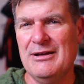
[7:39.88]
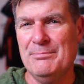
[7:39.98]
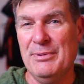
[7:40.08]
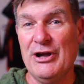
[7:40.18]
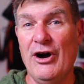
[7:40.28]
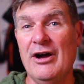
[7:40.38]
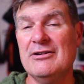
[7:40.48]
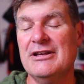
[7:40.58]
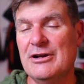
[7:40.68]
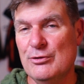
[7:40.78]

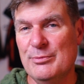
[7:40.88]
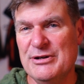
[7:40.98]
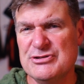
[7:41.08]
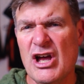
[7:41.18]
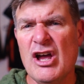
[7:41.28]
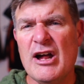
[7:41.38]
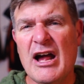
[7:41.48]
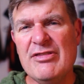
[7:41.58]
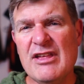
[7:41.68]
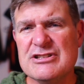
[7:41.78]
beguiling almost,
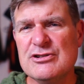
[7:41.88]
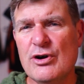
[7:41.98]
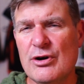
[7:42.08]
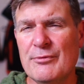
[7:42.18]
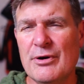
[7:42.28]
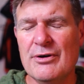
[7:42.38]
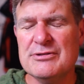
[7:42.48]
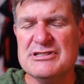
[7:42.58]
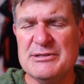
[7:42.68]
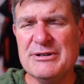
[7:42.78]
and that's all
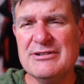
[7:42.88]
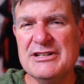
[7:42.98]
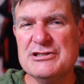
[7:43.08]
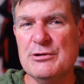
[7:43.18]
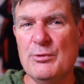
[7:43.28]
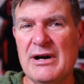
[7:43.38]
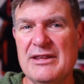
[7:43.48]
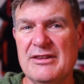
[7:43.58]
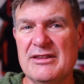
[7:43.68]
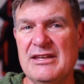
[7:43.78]
similarly to the way
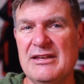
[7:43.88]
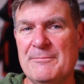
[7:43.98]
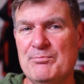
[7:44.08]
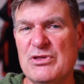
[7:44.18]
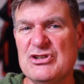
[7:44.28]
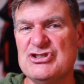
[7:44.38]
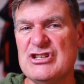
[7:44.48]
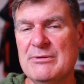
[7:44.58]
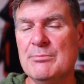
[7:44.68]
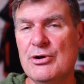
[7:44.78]
that the
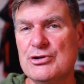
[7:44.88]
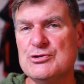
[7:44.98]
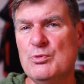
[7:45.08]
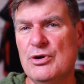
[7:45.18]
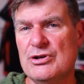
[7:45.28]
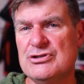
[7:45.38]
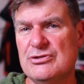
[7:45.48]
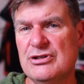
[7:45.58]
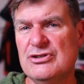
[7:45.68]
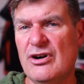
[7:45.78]
sunburst works
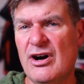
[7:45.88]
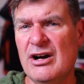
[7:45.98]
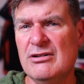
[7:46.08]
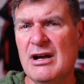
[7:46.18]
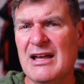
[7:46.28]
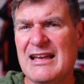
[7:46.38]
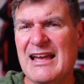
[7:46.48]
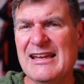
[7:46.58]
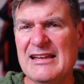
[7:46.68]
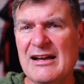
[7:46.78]
on the dial.
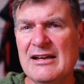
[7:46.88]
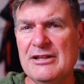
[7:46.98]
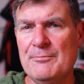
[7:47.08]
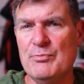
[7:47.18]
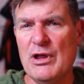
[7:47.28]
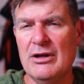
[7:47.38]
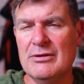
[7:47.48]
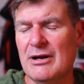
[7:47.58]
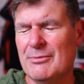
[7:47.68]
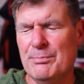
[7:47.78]
Again,
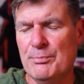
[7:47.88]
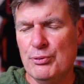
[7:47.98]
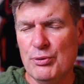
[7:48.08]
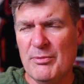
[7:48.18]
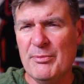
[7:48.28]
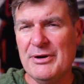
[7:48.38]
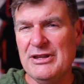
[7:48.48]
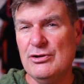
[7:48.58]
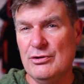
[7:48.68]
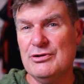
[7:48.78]
I'm probably
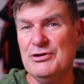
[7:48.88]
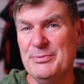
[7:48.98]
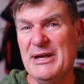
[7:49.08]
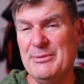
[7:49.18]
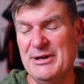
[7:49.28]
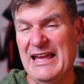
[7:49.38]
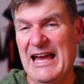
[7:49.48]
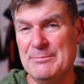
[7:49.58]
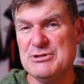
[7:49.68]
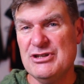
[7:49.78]
not going to be able to
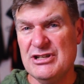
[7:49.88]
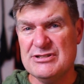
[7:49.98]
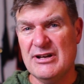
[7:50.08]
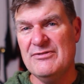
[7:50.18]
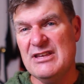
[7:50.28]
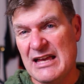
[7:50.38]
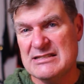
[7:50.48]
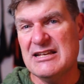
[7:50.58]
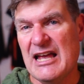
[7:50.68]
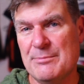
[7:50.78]
capture this. I've yet
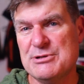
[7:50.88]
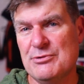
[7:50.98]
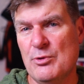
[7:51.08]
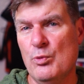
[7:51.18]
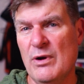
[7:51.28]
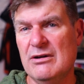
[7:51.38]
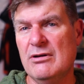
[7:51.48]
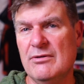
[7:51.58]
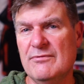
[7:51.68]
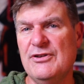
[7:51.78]
to capture it well
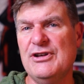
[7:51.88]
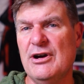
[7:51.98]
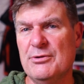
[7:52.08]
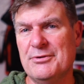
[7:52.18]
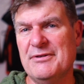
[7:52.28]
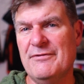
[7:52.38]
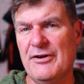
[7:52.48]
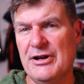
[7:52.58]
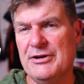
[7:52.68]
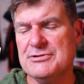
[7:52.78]
on video or in
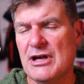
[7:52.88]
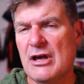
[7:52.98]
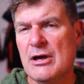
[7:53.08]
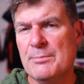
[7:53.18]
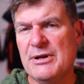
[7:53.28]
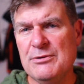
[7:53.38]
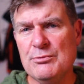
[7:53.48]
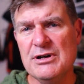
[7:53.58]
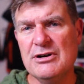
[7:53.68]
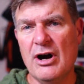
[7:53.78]
photos, but in
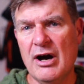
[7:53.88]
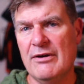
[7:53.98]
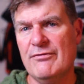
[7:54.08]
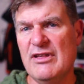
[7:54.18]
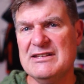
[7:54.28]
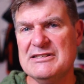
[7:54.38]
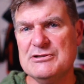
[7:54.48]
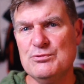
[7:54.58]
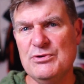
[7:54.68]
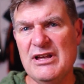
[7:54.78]
real life there's
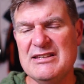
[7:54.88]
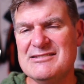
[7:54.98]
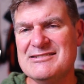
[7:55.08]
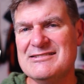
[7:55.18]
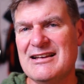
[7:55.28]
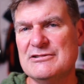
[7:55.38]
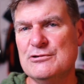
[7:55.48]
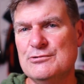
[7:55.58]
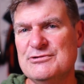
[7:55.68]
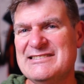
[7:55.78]
this really
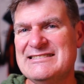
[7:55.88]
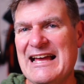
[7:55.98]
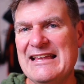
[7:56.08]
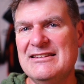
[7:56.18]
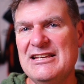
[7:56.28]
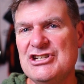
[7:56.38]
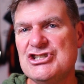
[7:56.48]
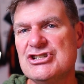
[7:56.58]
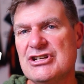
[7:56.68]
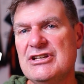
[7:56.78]
subtle satiny
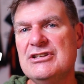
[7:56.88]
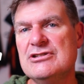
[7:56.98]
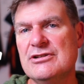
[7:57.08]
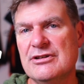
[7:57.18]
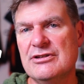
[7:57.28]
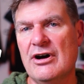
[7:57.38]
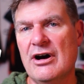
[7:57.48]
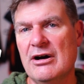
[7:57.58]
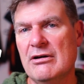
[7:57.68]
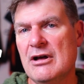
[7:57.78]
sheen to the
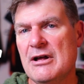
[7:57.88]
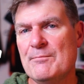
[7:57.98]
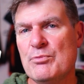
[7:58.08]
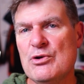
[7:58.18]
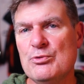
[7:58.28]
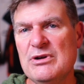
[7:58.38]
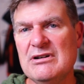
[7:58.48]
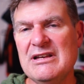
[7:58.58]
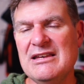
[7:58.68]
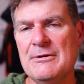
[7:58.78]
dial that
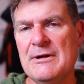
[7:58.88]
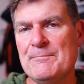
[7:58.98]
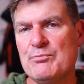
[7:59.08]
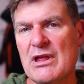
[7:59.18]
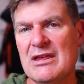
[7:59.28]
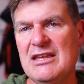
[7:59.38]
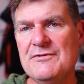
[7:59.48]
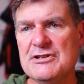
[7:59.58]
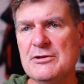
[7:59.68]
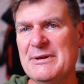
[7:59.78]
really
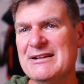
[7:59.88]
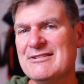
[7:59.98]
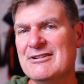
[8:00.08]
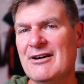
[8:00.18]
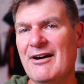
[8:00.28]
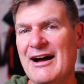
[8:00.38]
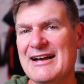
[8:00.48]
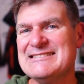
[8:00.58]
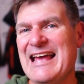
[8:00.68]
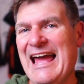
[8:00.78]
gives it a bit of
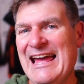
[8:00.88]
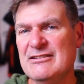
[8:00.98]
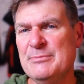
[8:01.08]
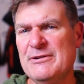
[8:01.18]
class and a bit